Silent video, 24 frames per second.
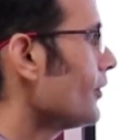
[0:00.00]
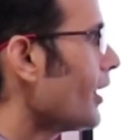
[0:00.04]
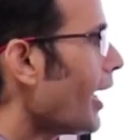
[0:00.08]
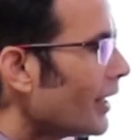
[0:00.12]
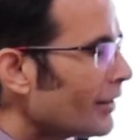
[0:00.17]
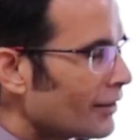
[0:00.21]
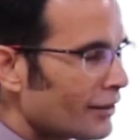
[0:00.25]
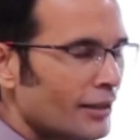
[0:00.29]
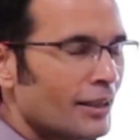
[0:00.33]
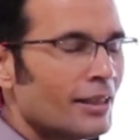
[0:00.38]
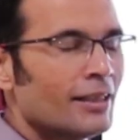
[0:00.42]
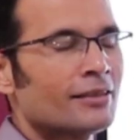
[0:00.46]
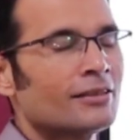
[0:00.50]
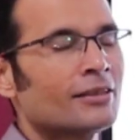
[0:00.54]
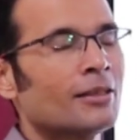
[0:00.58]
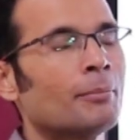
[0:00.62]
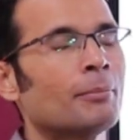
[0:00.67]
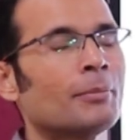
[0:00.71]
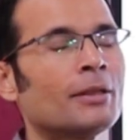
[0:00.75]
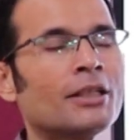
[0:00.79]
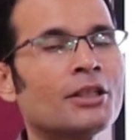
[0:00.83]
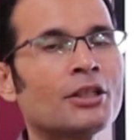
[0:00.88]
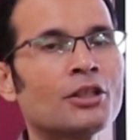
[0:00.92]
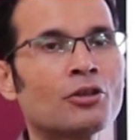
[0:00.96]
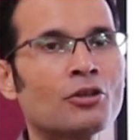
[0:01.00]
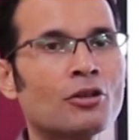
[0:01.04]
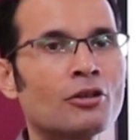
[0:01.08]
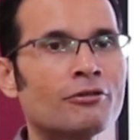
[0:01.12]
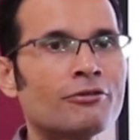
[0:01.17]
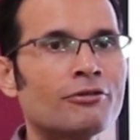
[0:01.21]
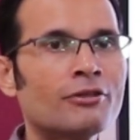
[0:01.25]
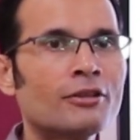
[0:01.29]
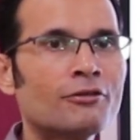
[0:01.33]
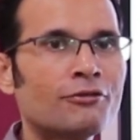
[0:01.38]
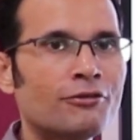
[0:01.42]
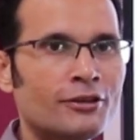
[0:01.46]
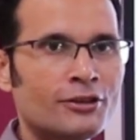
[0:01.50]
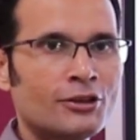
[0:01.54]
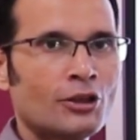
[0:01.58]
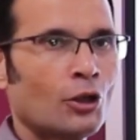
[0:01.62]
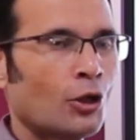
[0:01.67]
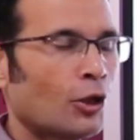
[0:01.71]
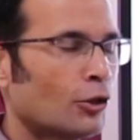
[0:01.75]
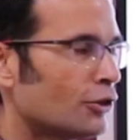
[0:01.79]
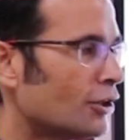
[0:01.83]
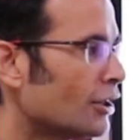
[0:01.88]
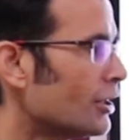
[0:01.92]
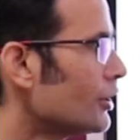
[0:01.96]
That is the meaning of
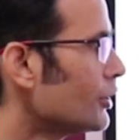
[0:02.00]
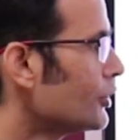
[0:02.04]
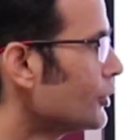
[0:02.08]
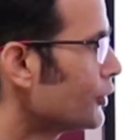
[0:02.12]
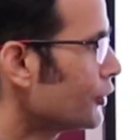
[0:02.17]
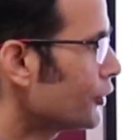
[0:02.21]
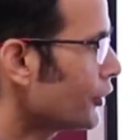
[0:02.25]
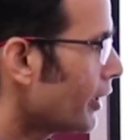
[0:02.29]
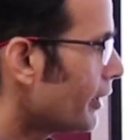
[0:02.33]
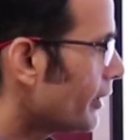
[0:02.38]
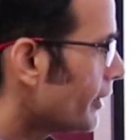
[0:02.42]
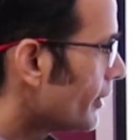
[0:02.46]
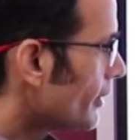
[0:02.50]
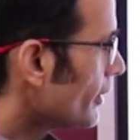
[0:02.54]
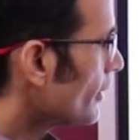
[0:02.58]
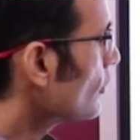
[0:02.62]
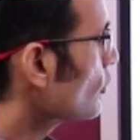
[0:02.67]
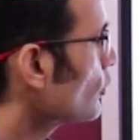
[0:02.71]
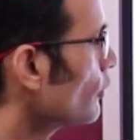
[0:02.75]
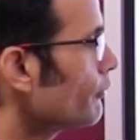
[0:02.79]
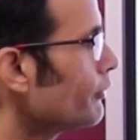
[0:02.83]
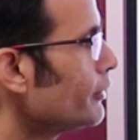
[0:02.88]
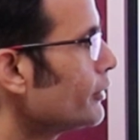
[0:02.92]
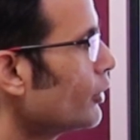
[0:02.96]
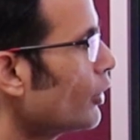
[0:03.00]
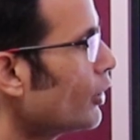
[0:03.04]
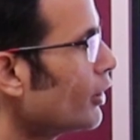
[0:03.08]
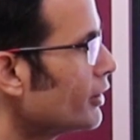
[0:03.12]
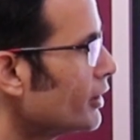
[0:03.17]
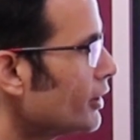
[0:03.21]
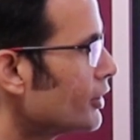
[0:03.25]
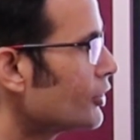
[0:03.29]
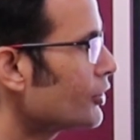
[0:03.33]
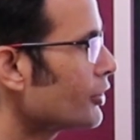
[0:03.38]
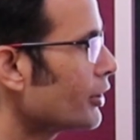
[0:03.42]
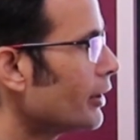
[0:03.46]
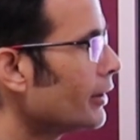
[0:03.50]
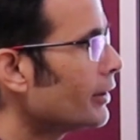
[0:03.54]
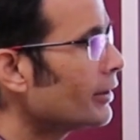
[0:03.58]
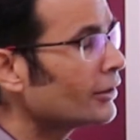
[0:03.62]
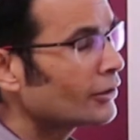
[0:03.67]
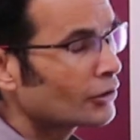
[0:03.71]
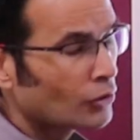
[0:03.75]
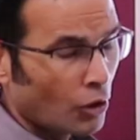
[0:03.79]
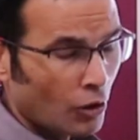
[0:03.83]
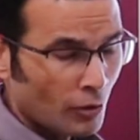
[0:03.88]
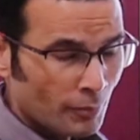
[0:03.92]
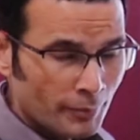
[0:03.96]
physiologic shunt. So, physiologic shunt
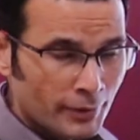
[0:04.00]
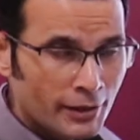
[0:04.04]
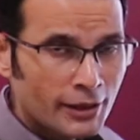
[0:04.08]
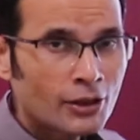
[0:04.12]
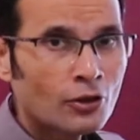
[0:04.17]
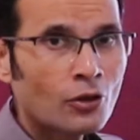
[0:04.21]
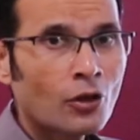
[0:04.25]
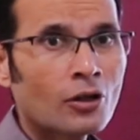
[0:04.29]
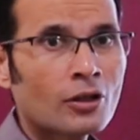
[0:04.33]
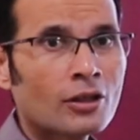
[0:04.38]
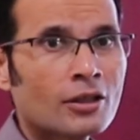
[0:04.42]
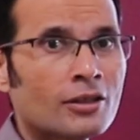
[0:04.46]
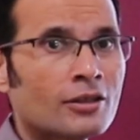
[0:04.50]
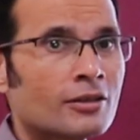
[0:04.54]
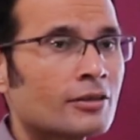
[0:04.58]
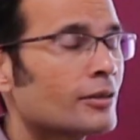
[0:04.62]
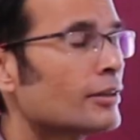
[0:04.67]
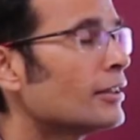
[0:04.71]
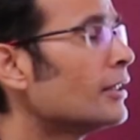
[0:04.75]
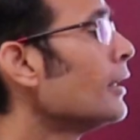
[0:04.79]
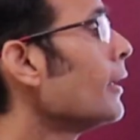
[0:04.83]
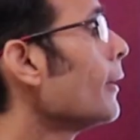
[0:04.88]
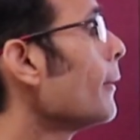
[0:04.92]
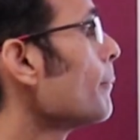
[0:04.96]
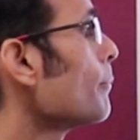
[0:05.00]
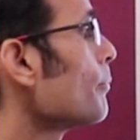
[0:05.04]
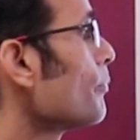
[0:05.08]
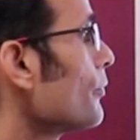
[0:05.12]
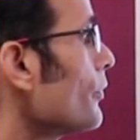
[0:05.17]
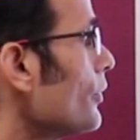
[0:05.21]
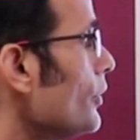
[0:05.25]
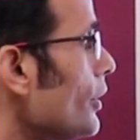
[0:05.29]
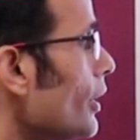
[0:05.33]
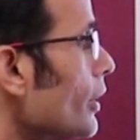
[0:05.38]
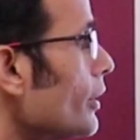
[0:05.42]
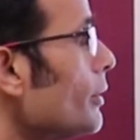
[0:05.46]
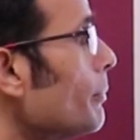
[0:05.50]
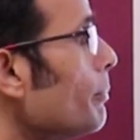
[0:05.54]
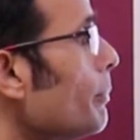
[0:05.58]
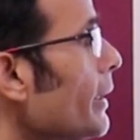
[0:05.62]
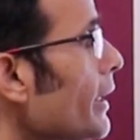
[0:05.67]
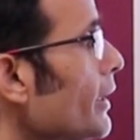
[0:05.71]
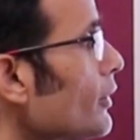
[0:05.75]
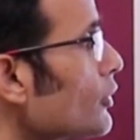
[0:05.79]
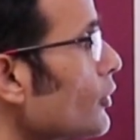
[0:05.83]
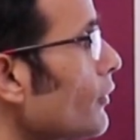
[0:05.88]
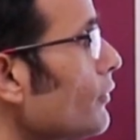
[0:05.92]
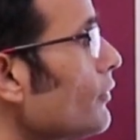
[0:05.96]
normally occurs near the
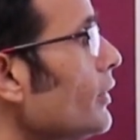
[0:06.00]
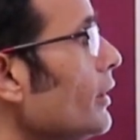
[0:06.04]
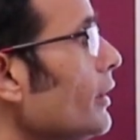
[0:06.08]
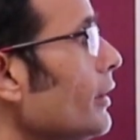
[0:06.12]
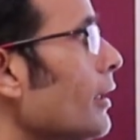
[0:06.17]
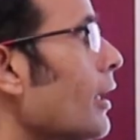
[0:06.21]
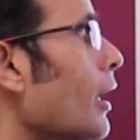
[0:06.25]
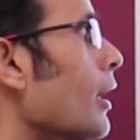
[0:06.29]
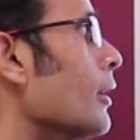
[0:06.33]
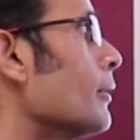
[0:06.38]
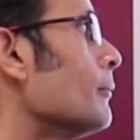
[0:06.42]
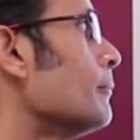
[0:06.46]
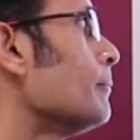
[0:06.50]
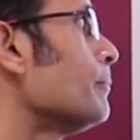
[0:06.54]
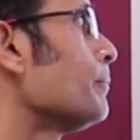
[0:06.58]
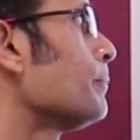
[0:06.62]
base of the lung.